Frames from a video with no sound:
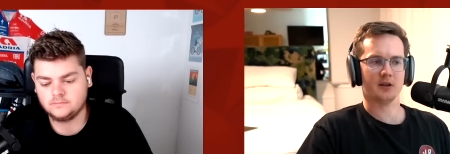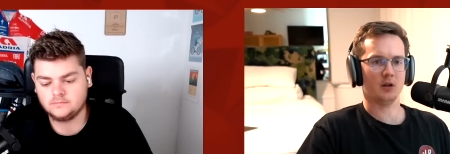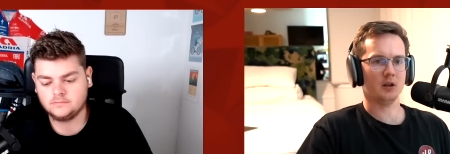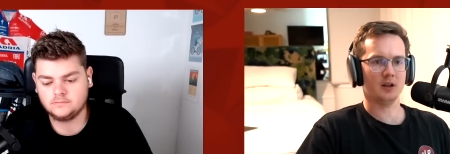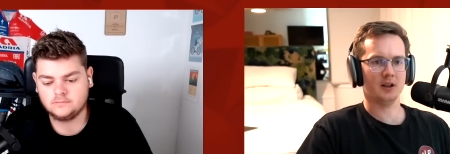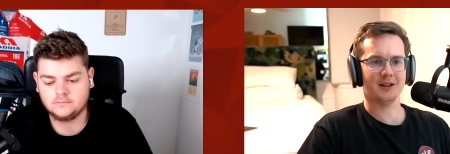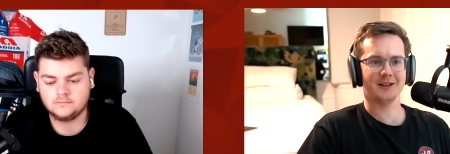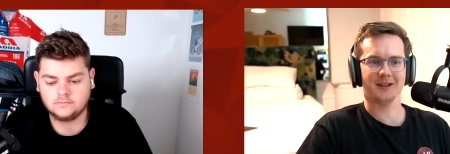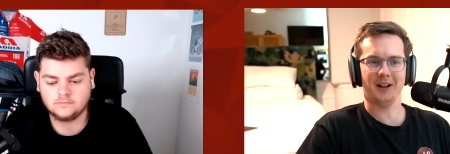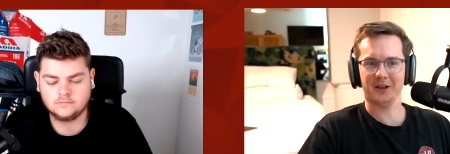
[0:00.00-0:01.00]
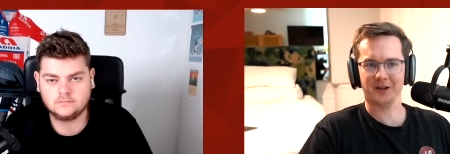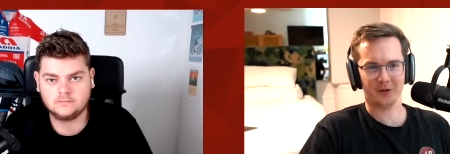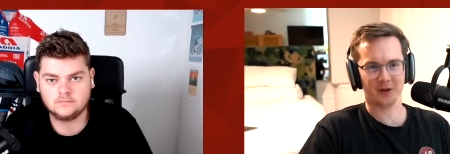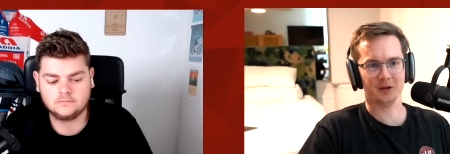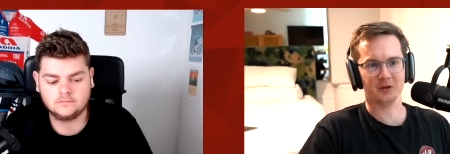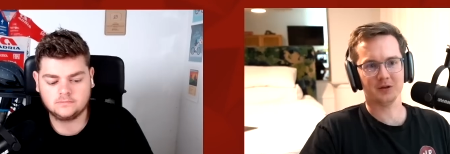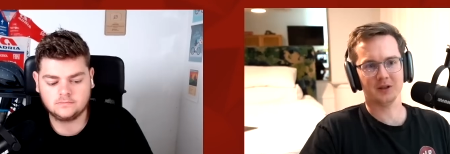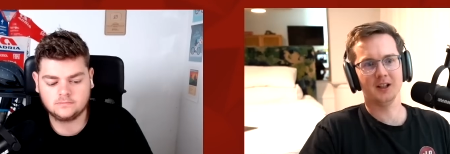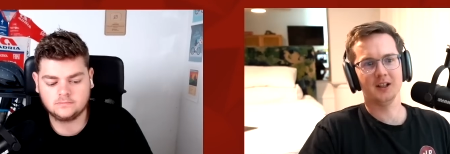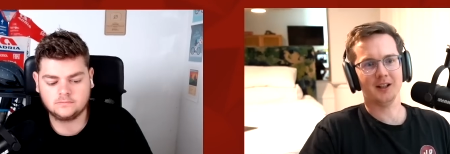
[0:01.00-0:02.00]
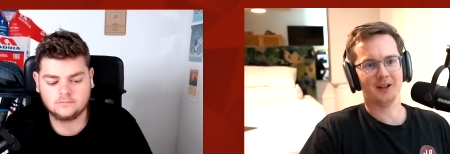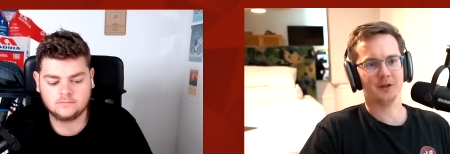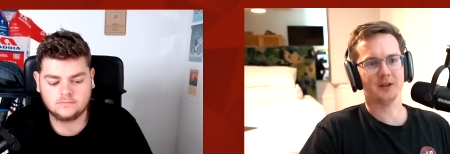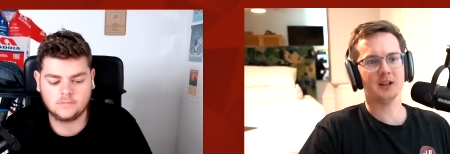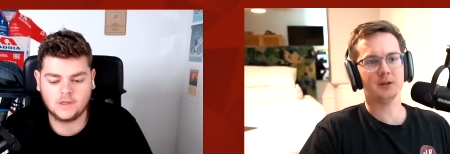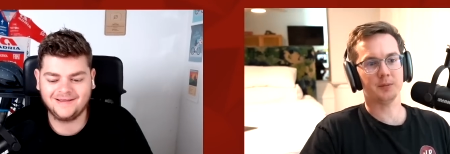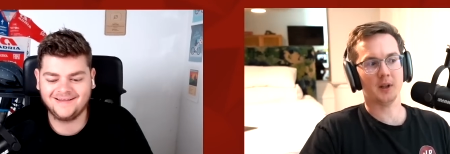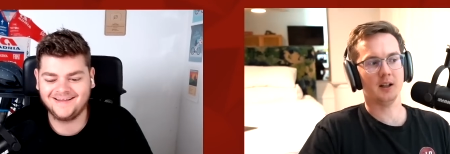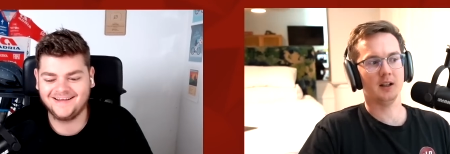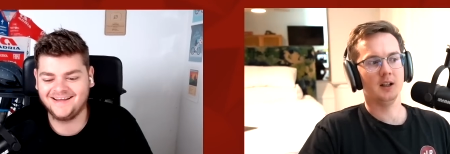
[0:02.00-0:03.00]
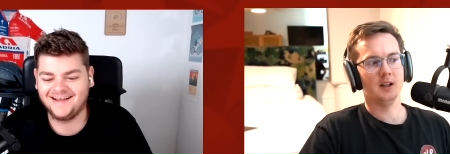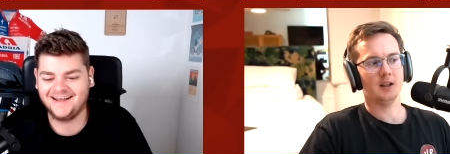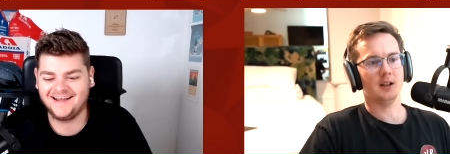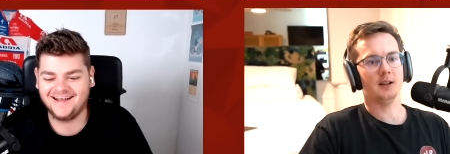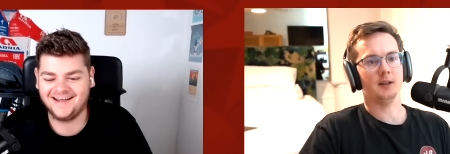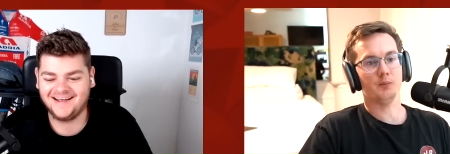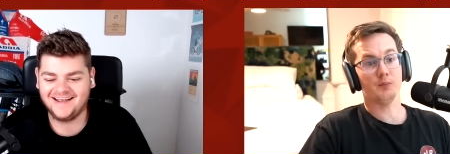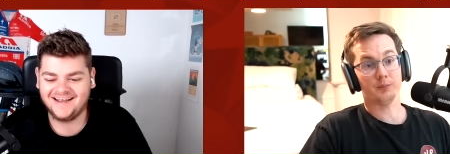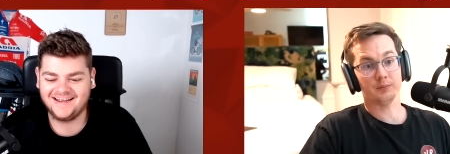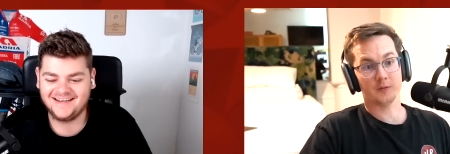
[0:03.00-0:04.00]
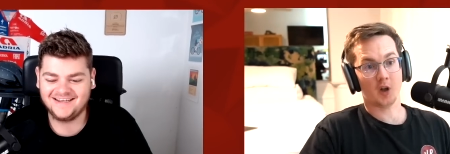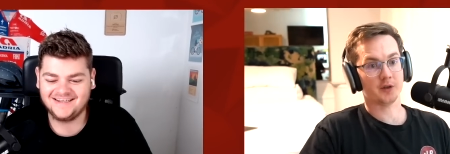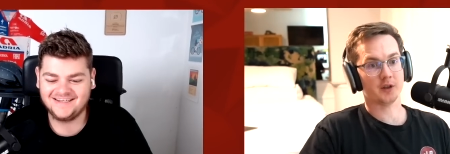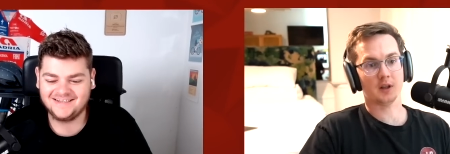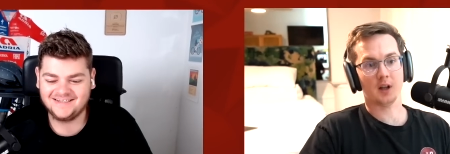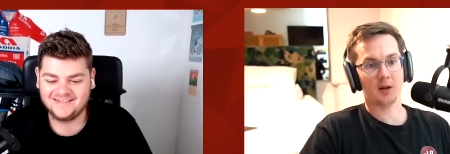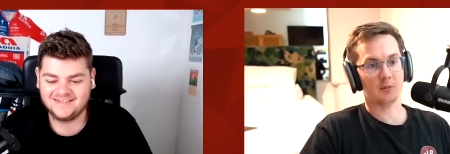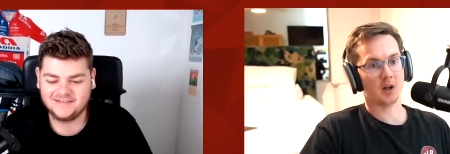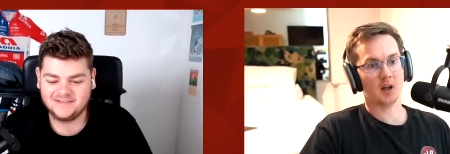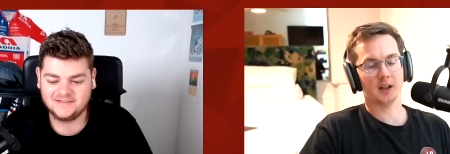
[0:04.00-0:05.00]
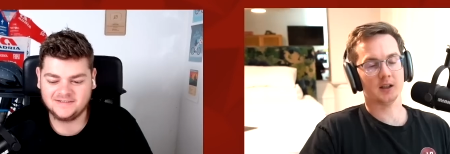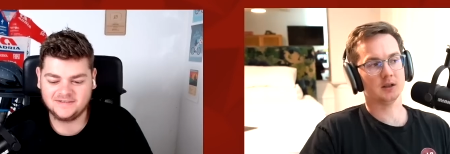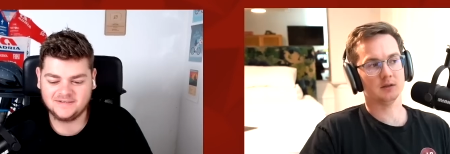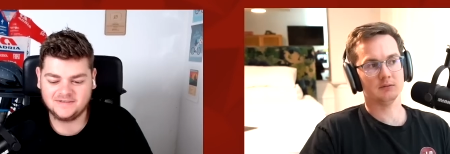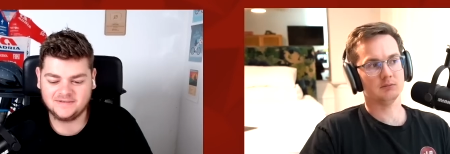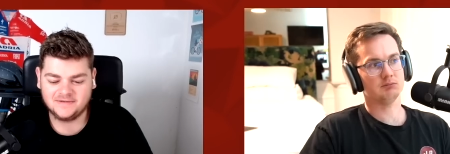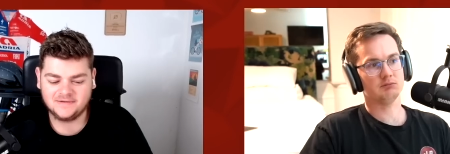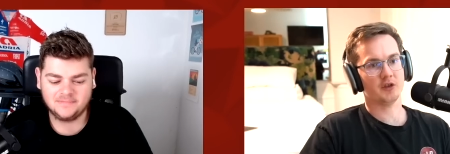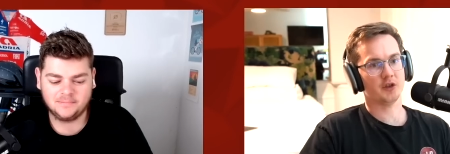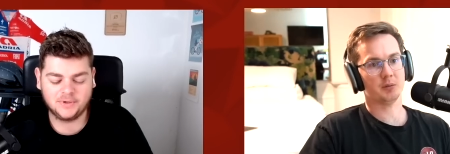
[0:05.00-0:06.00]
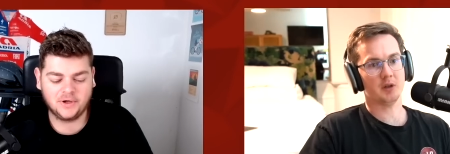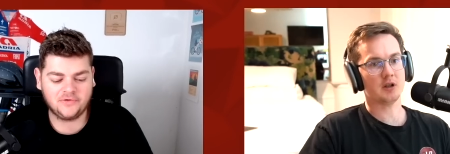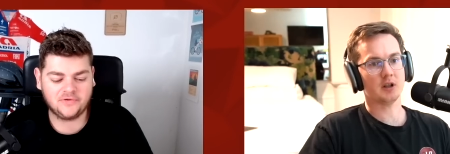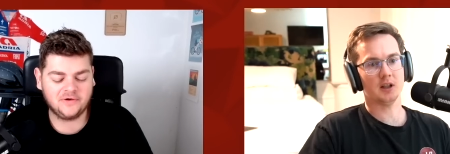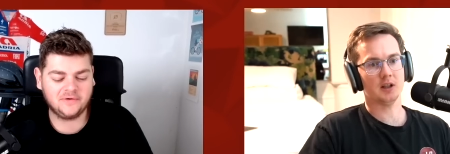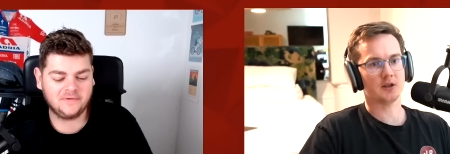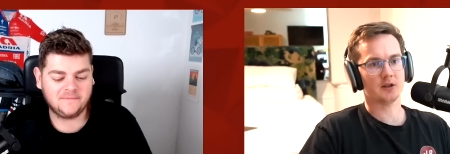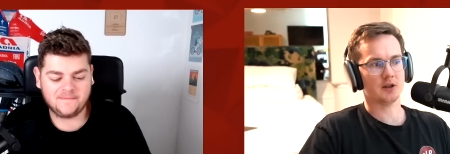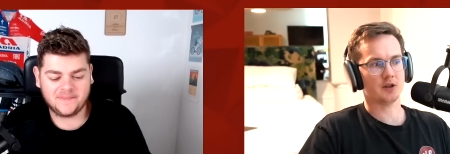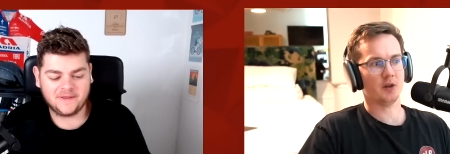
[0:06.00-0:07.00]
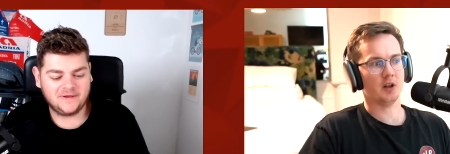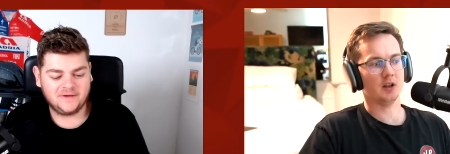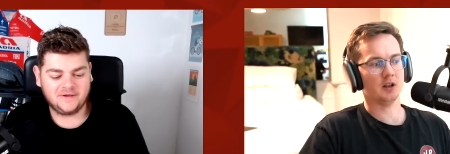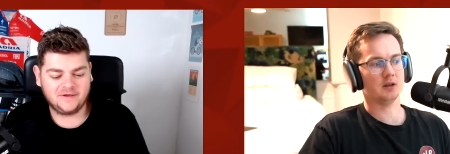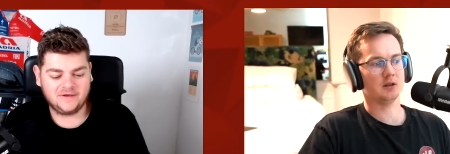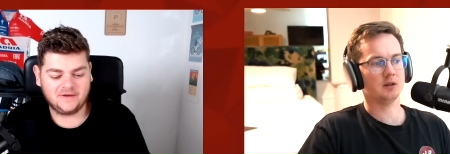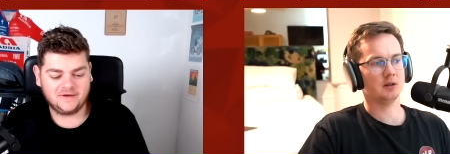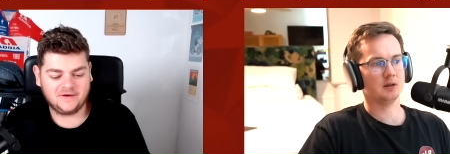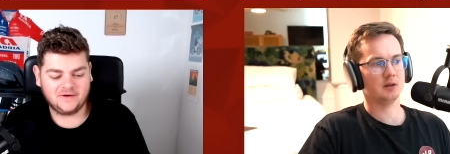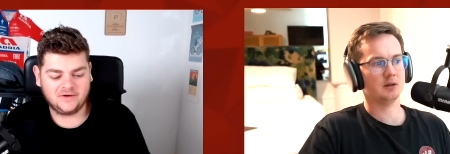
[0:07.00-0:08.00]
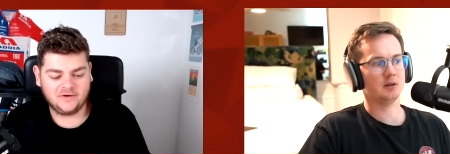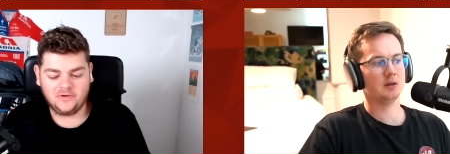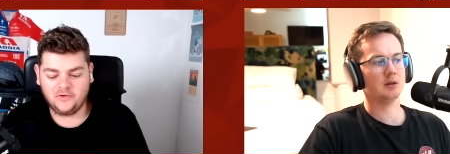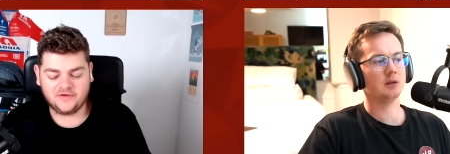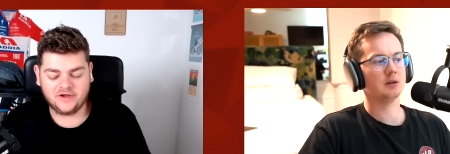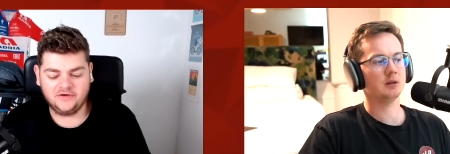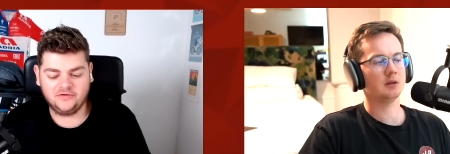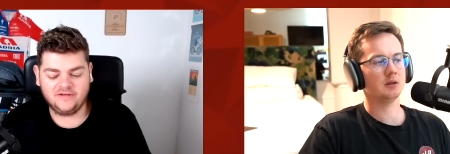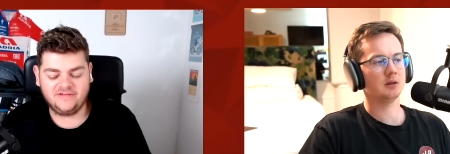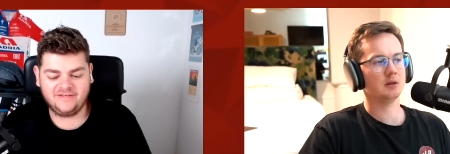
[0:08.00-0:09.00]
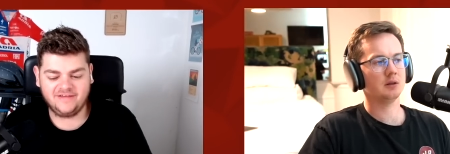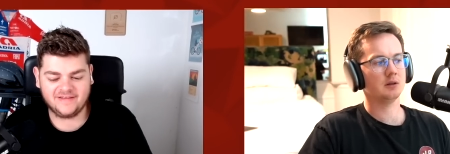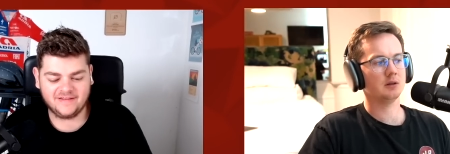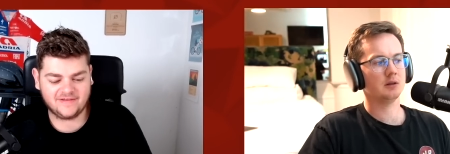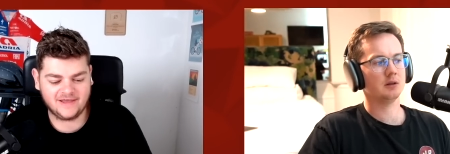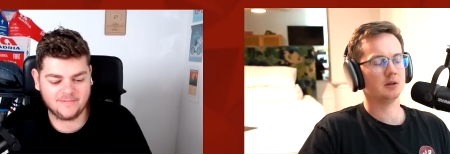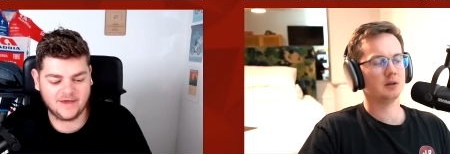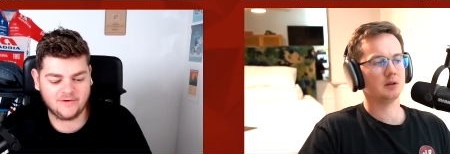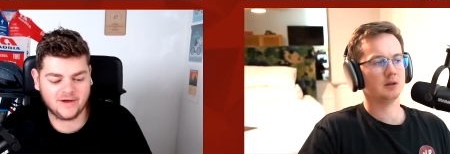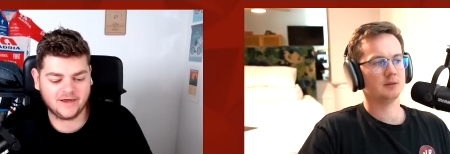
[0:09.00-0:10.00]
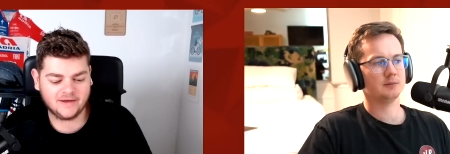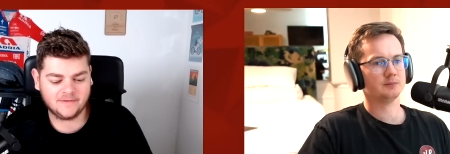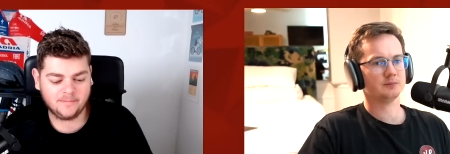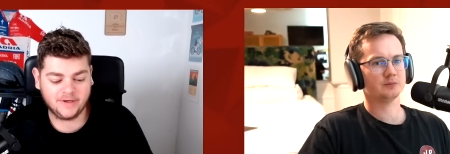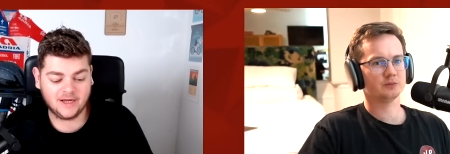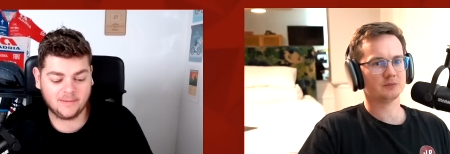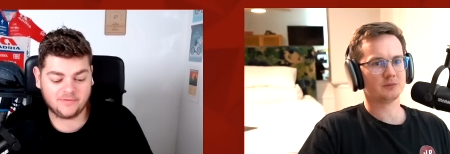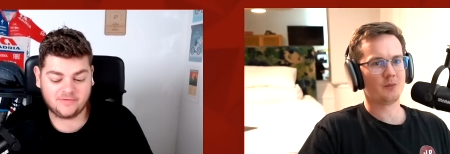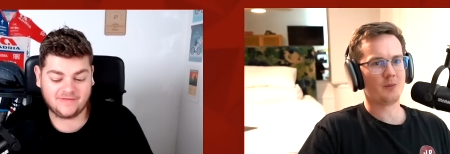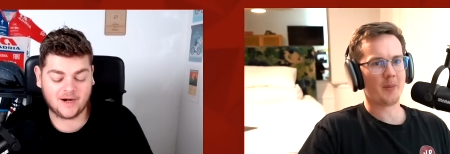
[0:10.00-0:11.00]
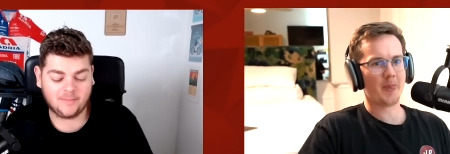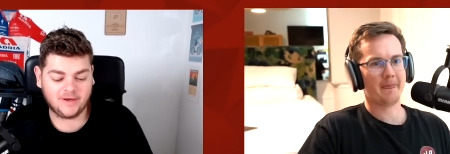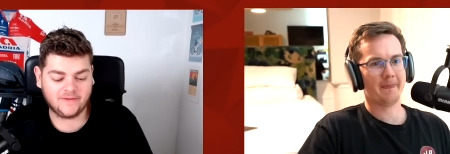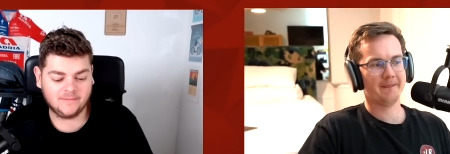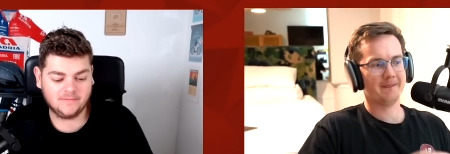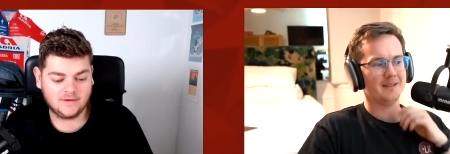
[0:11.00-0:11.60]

Speaker 1: not. It's not very good, I don't think. But obviously the climbing bike and
Speaker 2: sprinting, also, it's fine. Who's going to do the TTs in this team anyway? Biniam's terrible at them.